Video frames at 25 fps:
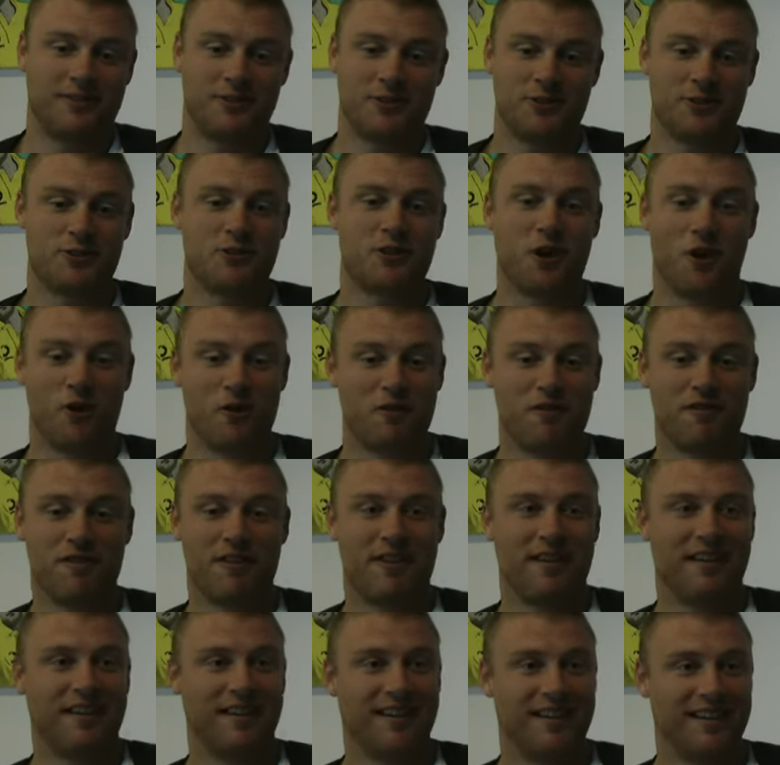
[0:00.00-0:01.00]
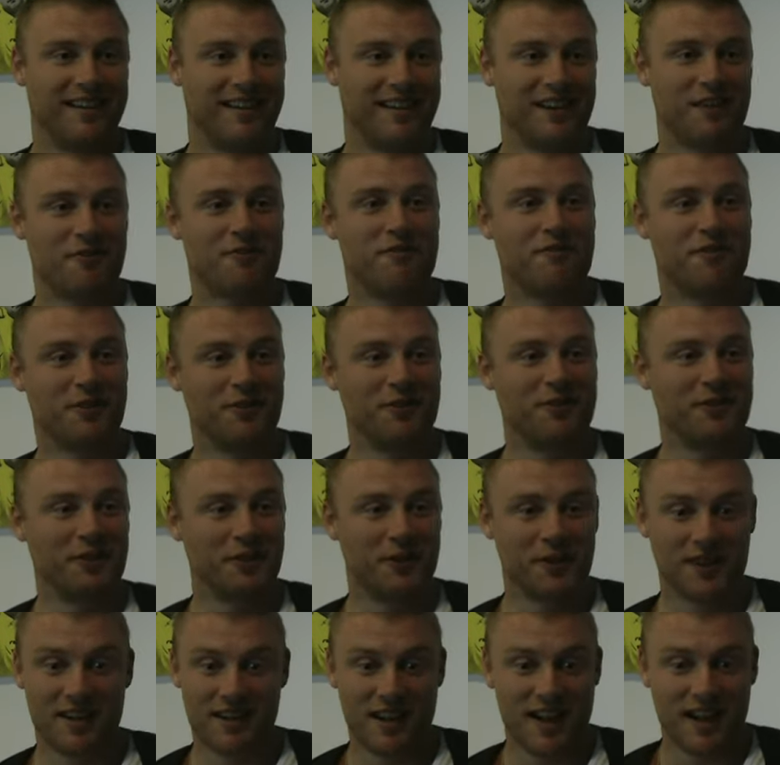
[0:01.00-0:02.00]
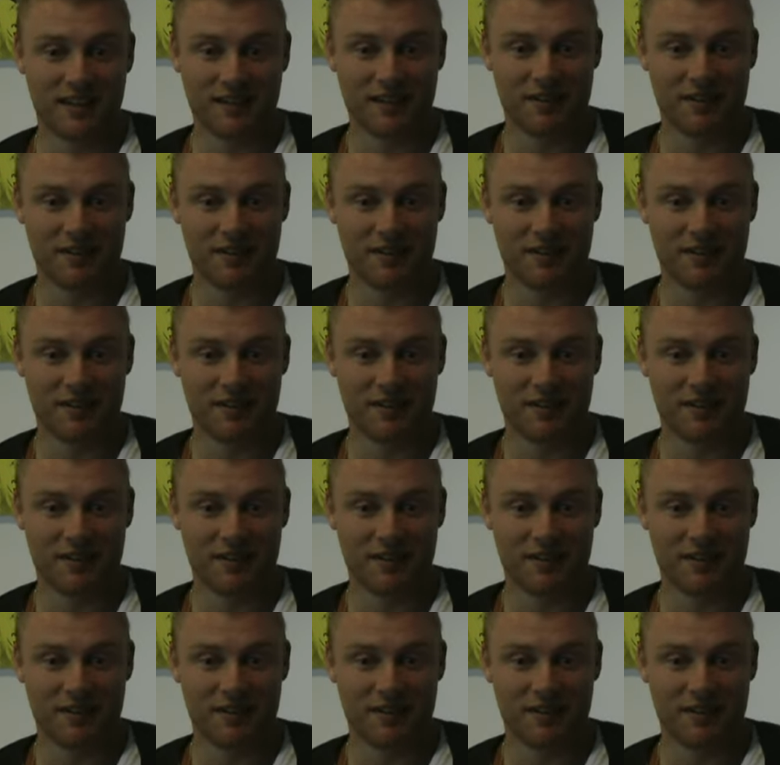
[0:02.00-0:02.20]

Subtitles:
Just go for it and have fun doing it. Yeah,